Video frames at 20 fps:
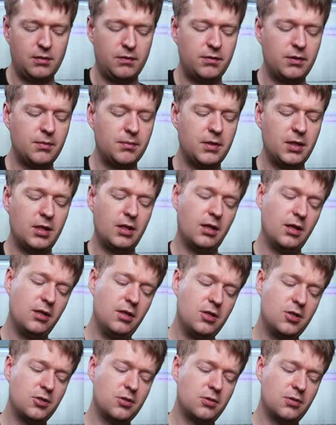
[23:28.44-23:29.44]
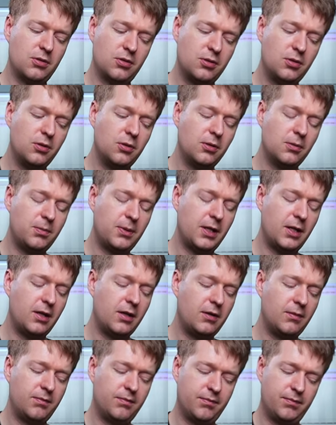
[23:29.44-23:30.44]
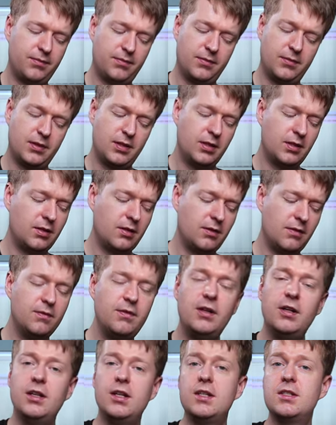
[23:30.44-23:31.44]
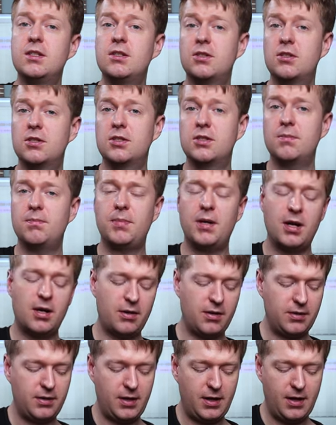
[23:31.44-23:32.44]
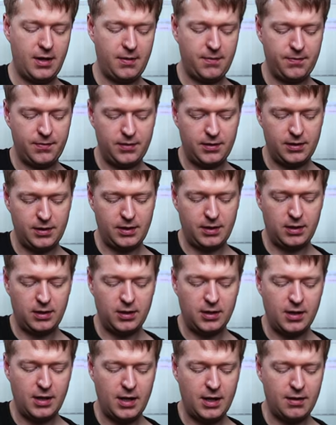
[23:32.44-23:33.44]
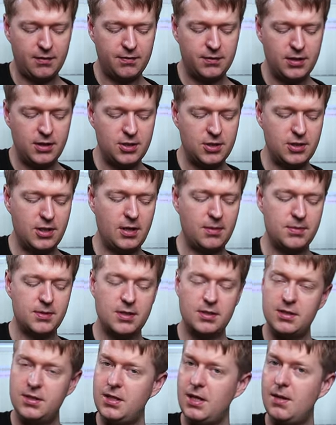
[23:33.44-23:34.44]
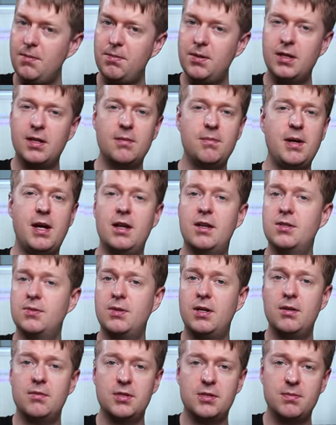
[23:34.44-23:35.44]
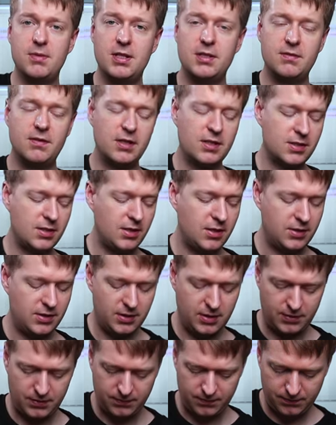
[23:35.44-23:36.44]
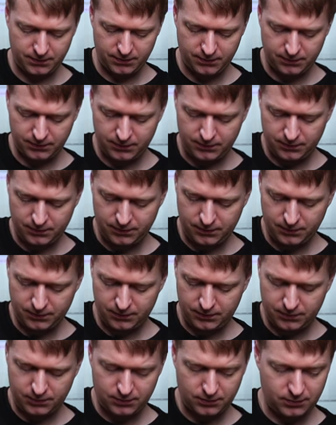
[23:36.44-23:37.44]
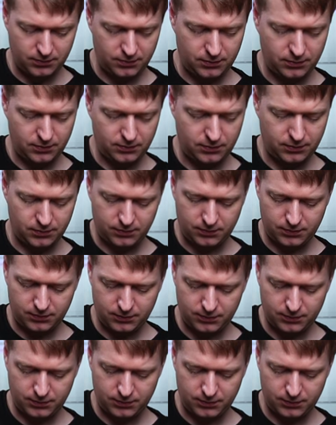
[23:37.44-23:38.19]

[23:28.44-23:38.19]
from the initial call part, very easy just to bar it there. And you're going to have these shapes, same picking pattern as well, which makes things easier. You're